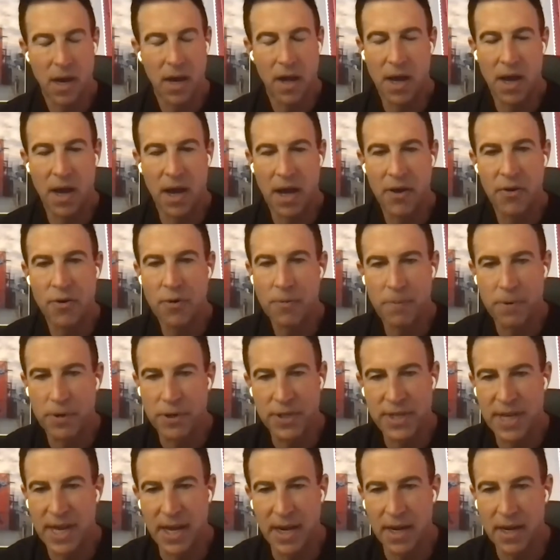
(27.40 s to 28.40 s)
hundred
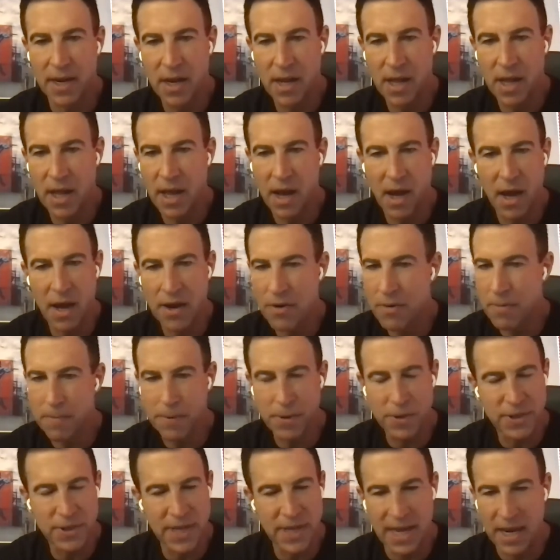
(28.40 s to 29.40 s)
percent,
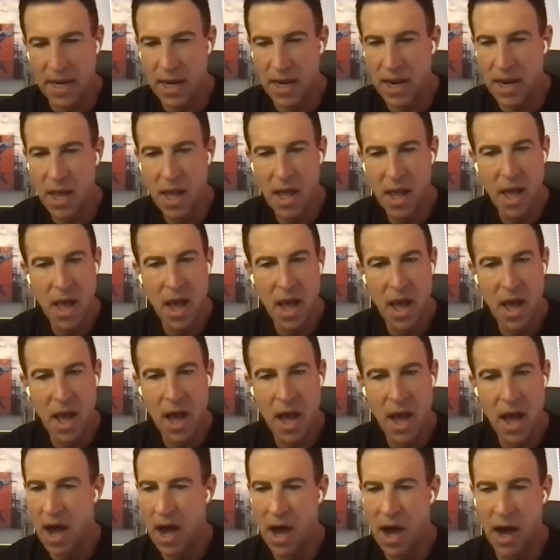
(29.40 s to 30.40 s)
hundred percent.
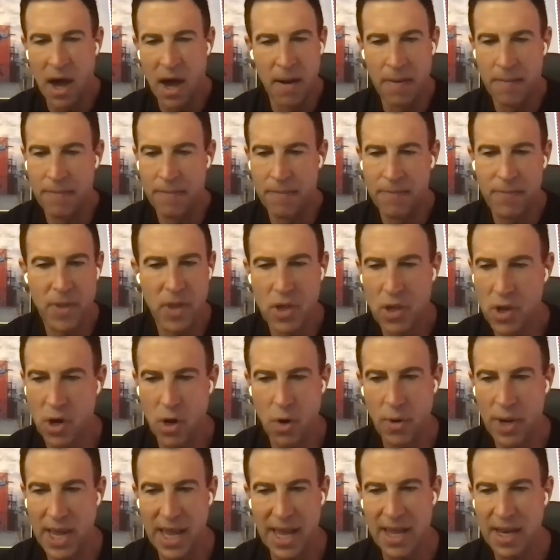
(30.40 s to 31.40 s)
Um, you
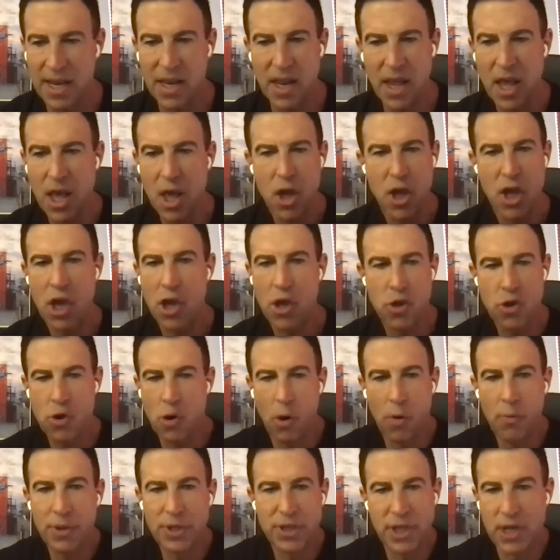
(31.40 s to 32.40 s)
know, and you
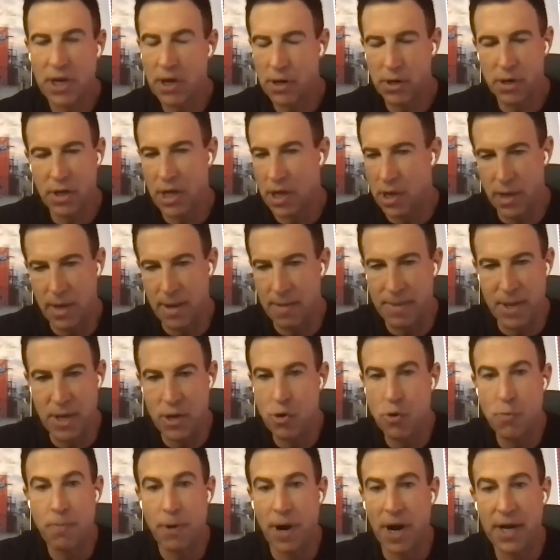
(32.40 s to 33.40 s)
always hear, I mean,
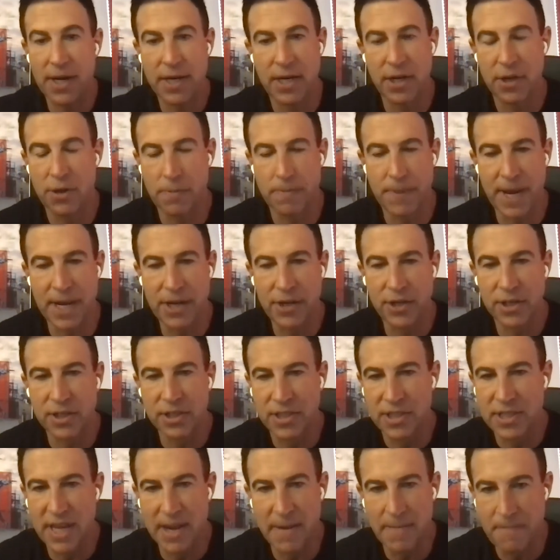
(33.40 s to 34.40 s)
you probably tell your
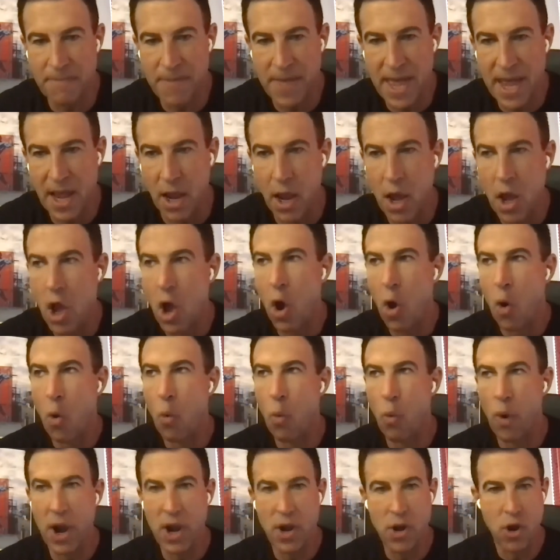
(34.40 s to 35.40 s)
patients the same thing.
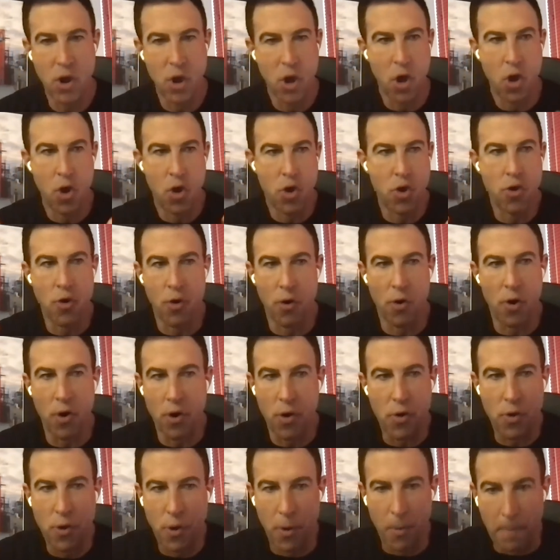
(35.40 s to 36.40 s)
When
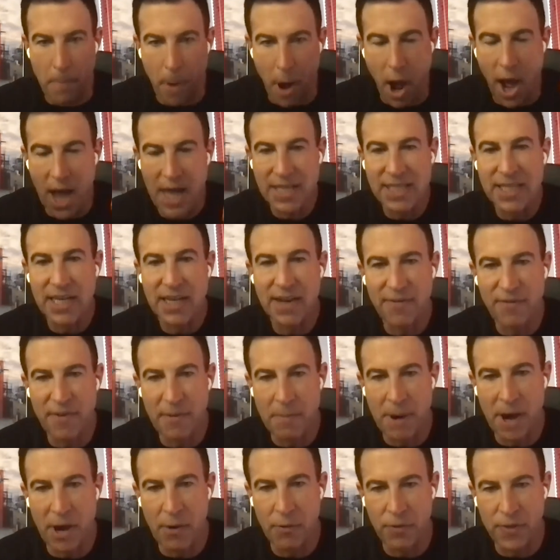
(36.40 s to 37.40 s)
you're you're positive
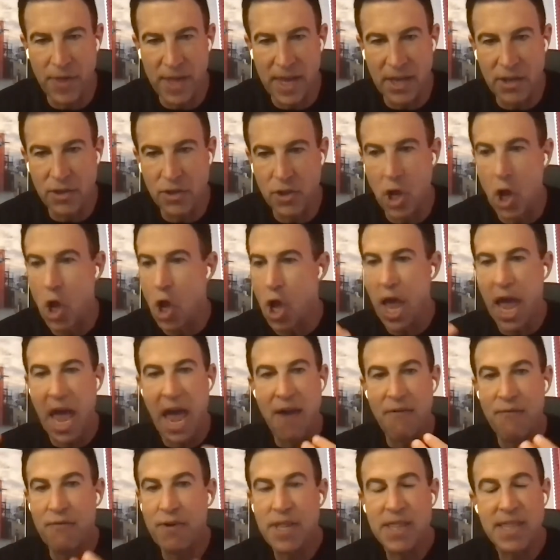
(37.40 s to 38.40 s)
about things,
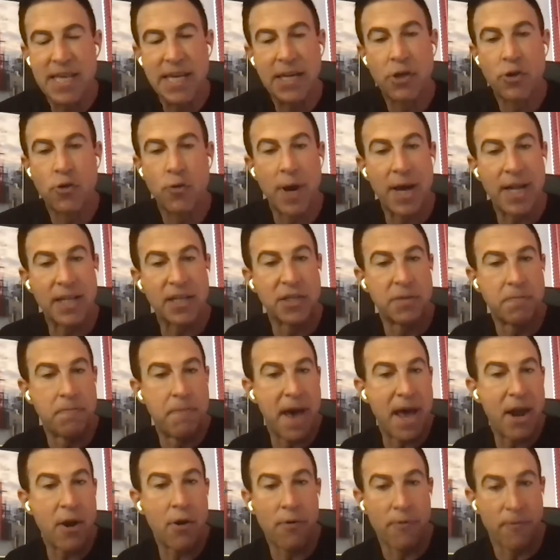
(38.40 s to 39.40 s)
everything trends
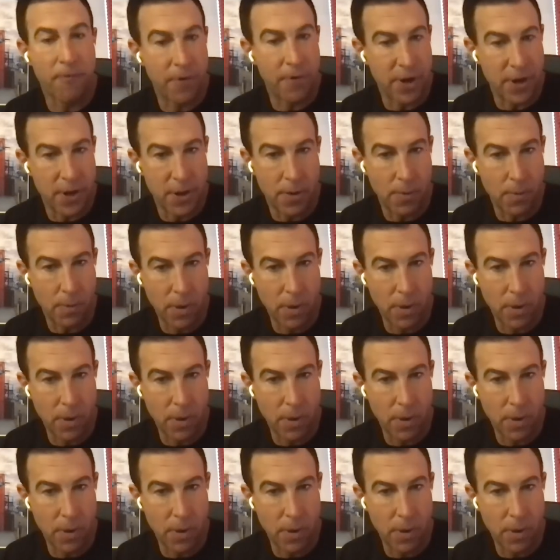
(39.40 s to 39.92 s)
better for you.